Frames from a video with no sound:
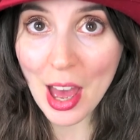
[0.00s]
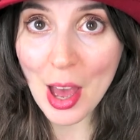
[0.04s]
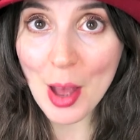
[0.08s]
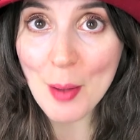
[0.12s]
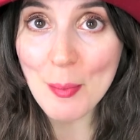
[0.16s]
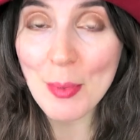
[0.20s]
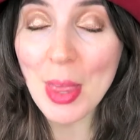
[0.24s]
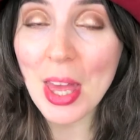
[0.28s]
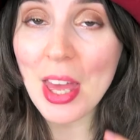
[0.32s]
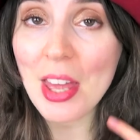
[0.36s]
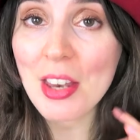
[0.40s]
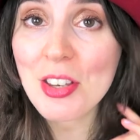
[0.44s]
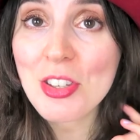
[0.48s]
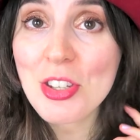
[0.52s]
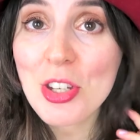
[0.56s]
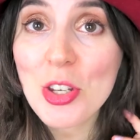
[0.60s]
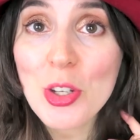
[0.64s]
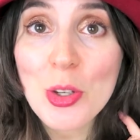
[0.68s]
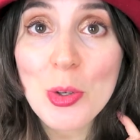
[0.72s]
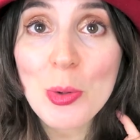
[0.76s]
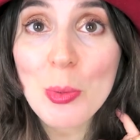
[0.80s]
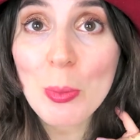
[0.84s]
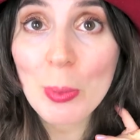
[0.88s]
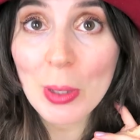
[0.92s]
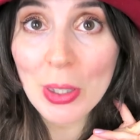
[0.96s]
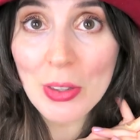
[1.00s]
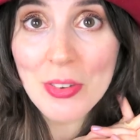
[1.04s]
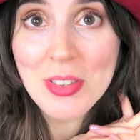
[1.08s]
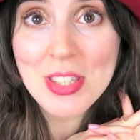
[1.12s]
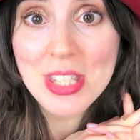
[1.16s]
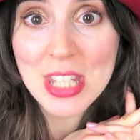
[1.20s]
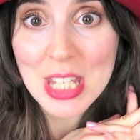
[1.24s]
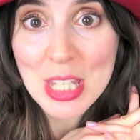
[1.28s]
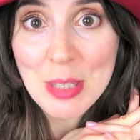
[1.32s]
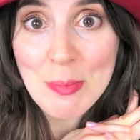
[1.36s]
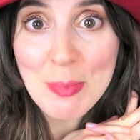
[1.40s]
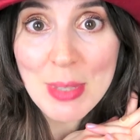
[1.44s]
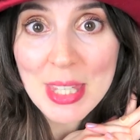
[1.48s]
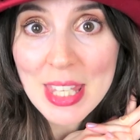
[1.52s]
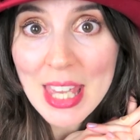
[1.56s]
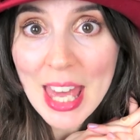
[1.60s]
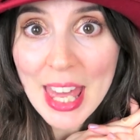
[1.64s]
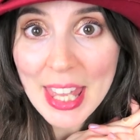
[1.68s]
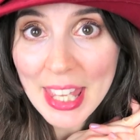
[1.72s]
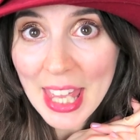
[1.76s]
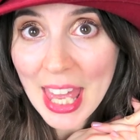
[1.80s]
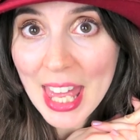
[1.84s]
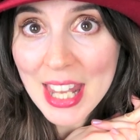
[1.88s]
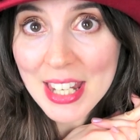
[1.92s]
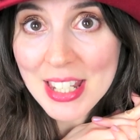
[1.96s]
and you will see me
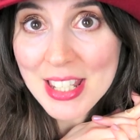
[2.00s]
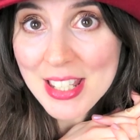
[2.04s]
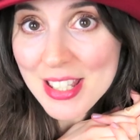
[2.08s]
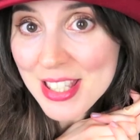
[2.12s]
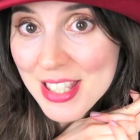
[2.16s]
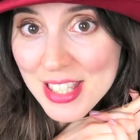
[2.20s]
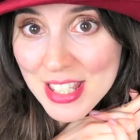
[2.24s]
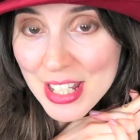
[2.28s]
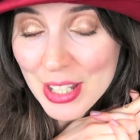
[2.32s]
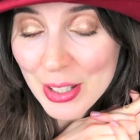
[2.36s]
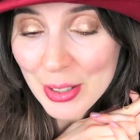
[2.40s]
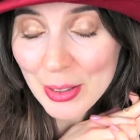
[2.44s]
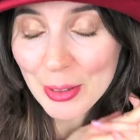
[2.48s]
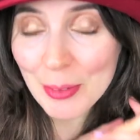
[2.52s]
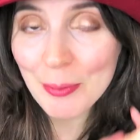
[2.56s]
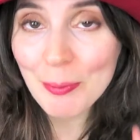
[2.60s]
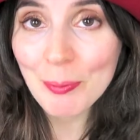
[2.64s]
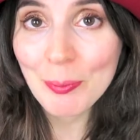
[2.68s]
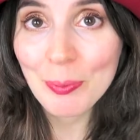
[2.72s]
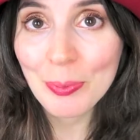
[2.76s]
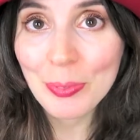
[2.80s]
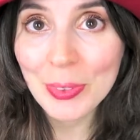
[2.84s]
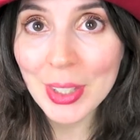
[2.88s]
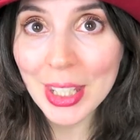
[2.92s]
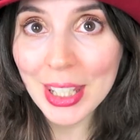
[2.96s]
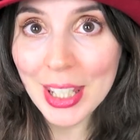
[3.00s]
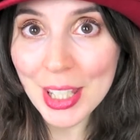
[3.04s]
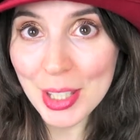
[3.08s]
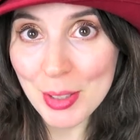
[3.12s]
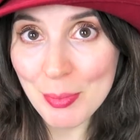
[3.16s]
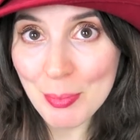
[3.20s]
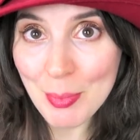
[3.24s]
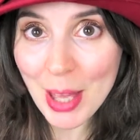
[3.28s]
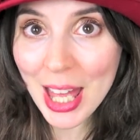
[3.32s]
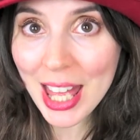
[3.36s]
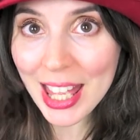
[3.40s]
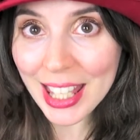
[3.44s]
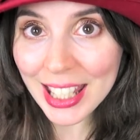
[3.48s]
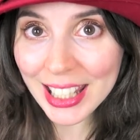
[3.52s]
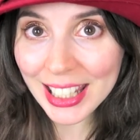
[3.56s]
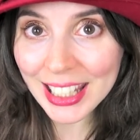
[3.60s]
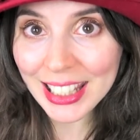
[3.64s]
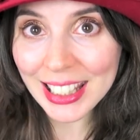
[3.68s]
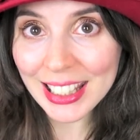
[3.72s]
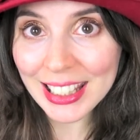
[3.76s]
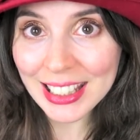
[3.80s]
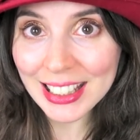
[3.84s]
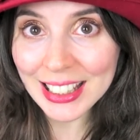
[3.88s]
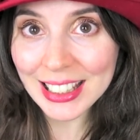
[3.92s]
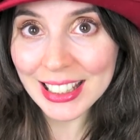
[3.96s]
again soon.
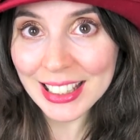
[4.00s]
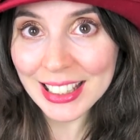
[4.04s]
Bye!